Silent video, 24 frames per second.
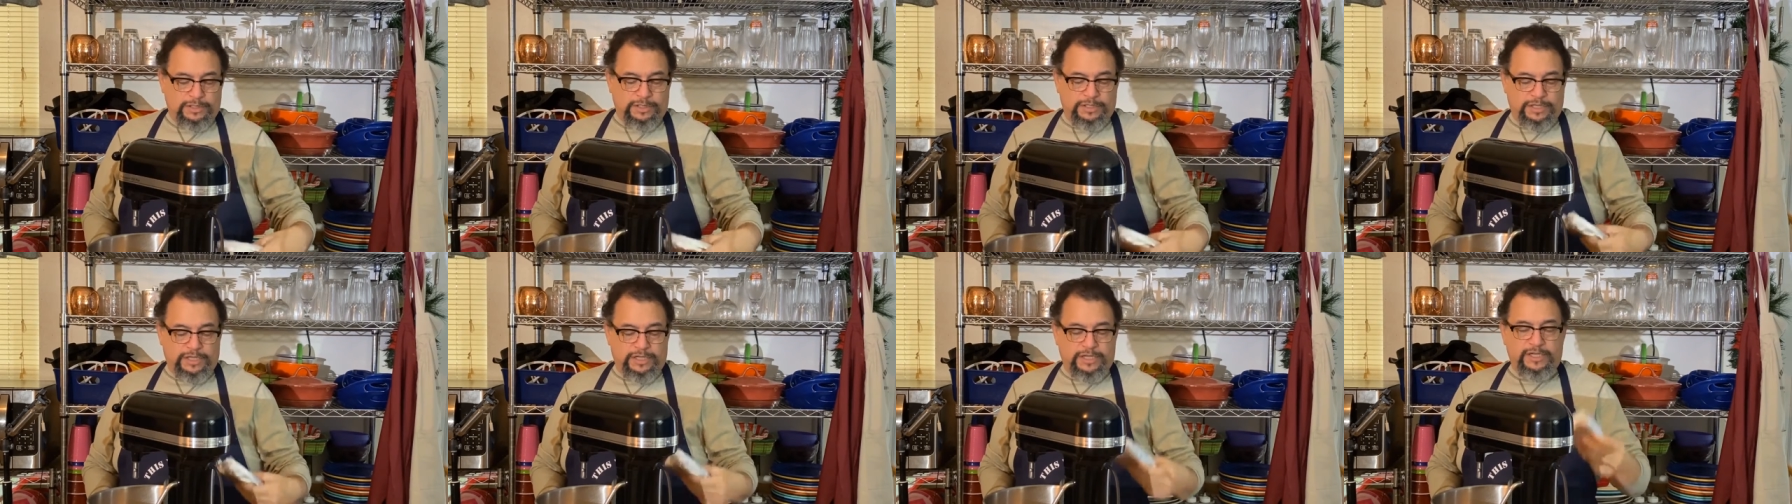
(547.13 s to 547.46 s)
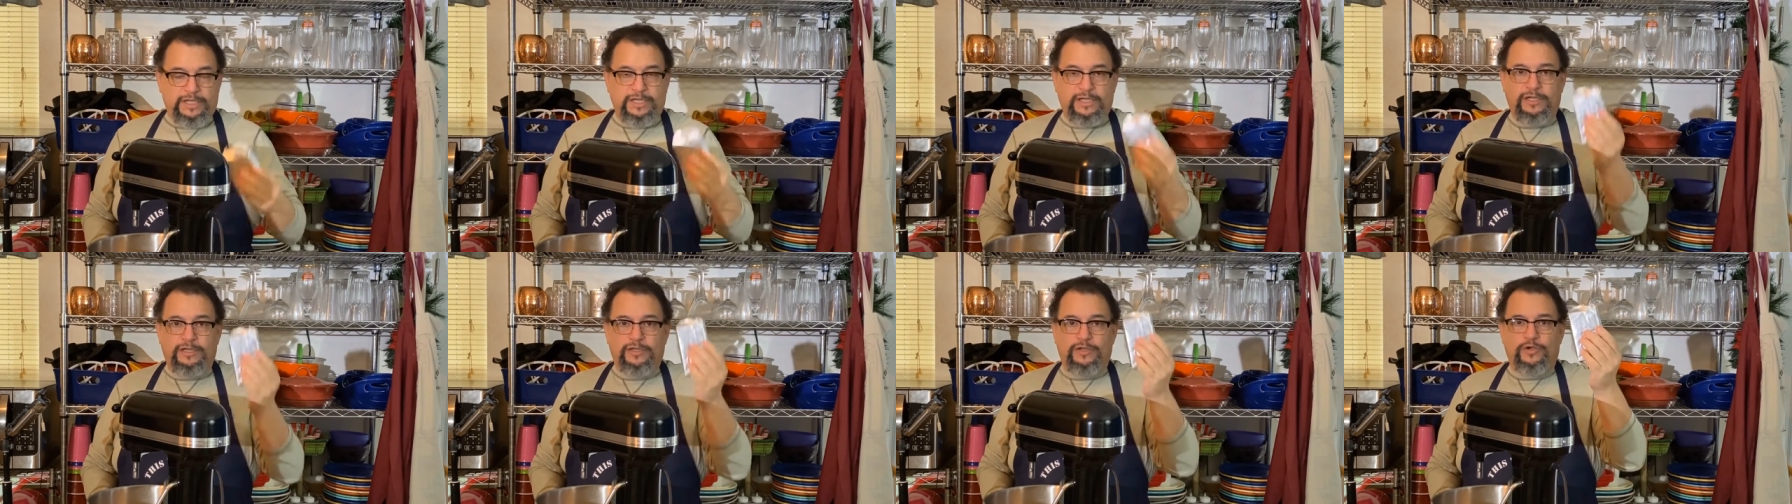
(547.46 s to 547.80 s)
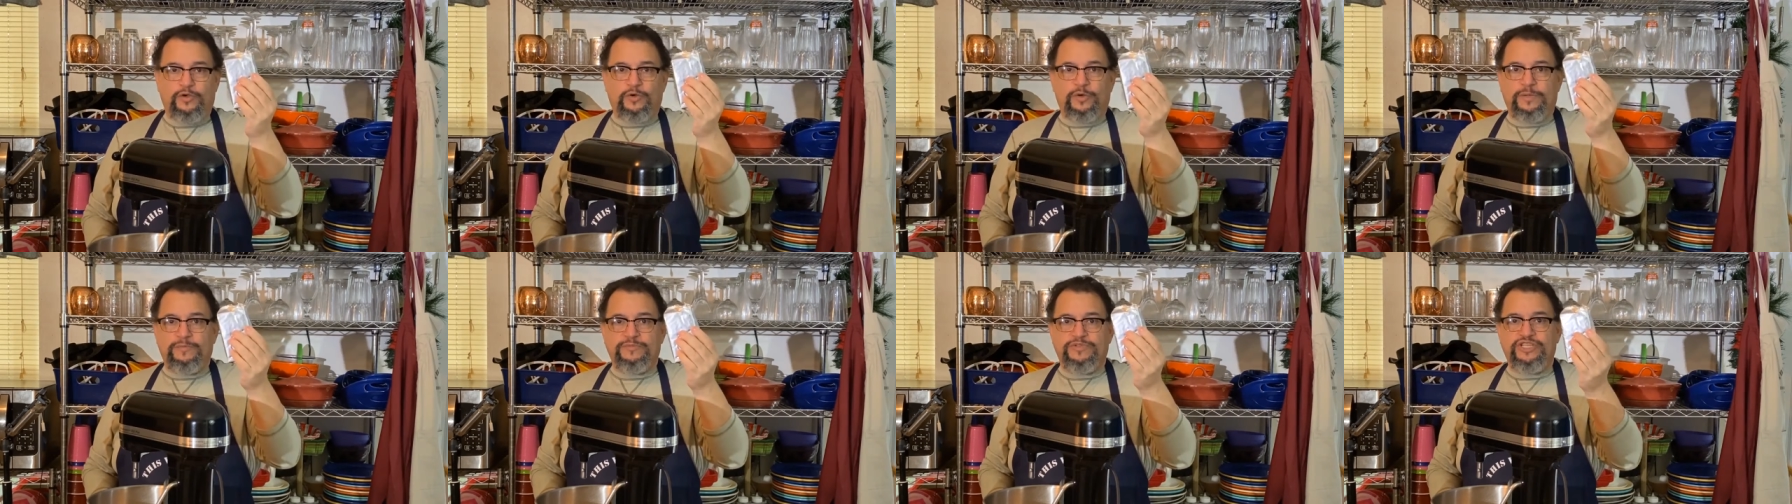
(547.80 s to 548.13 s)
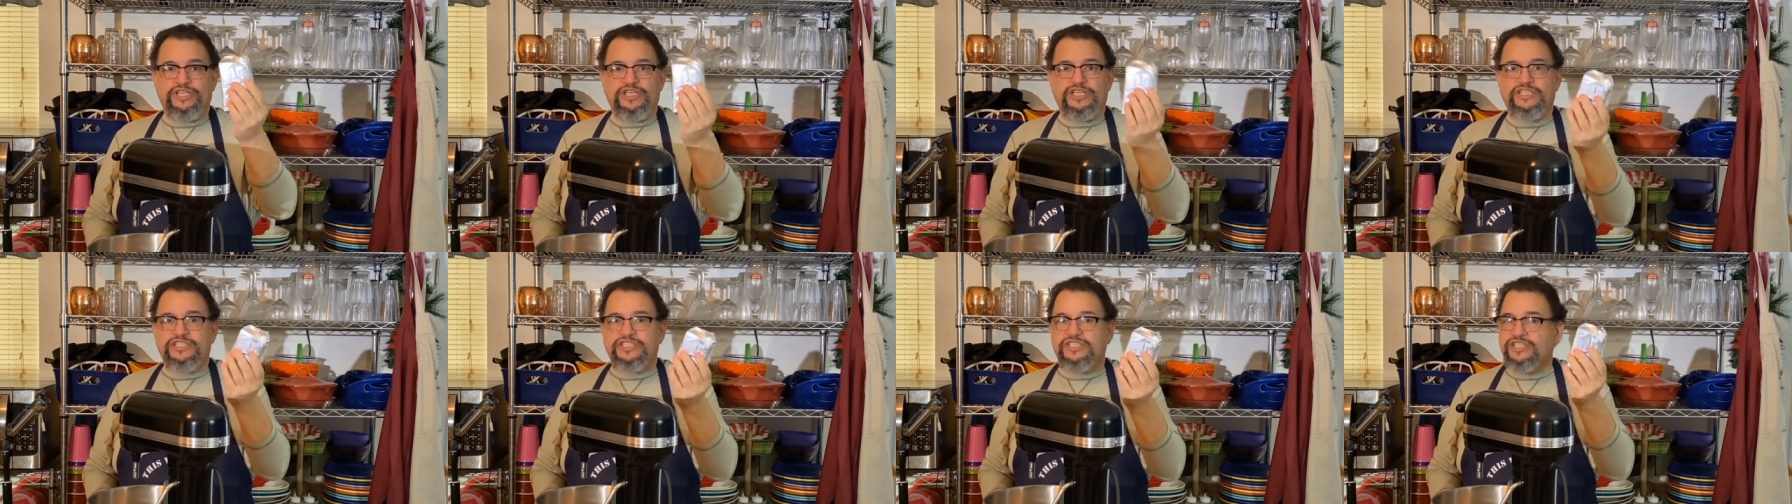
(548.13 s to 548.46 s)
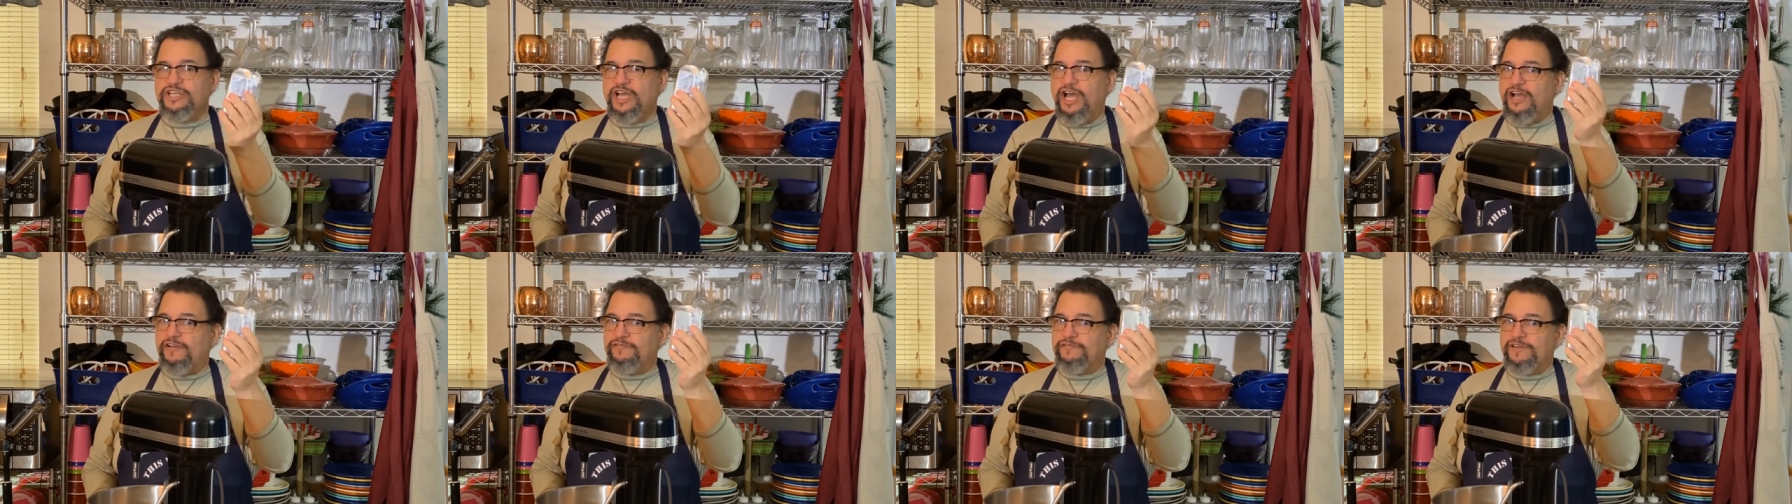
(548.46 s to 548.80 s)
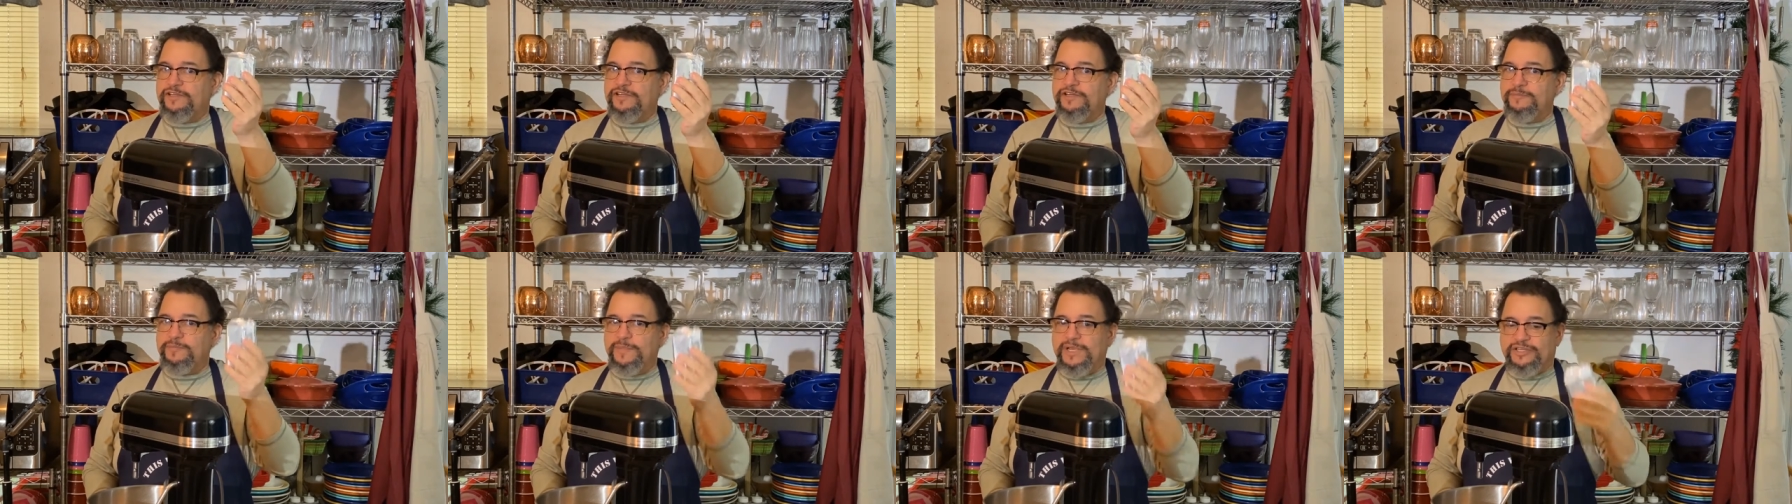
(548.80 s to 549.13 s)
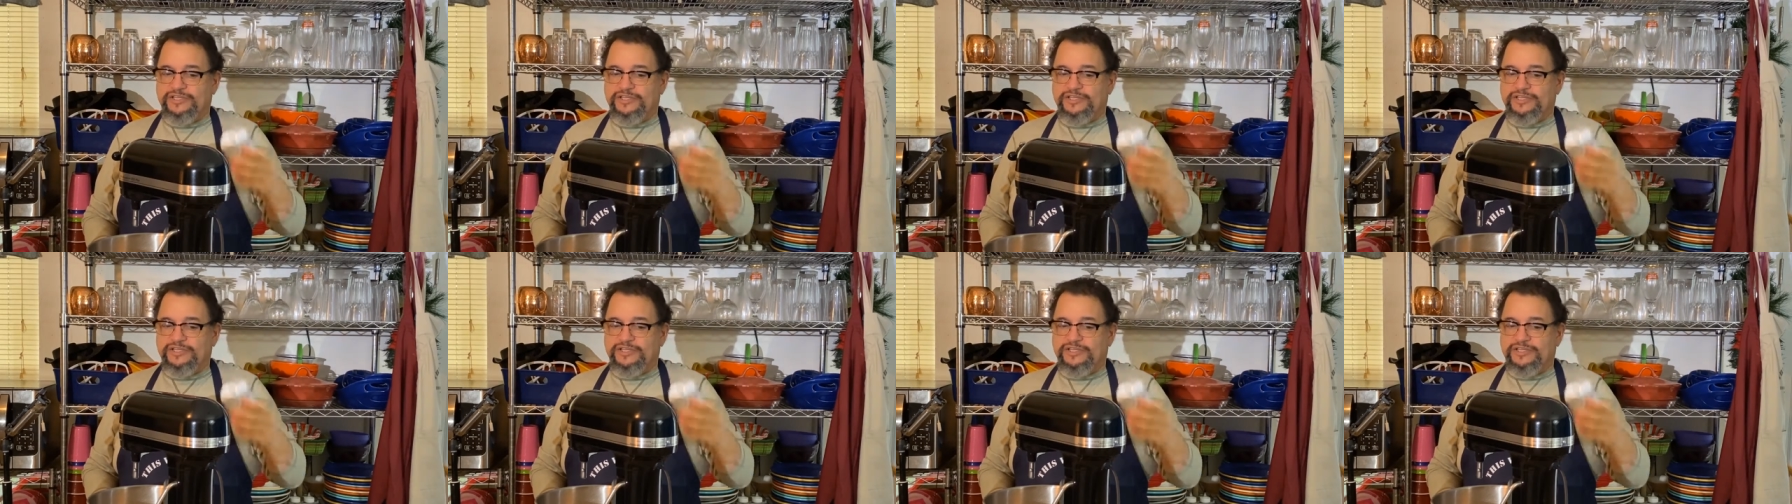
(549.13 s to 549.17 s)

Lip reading: the cream cheese softened,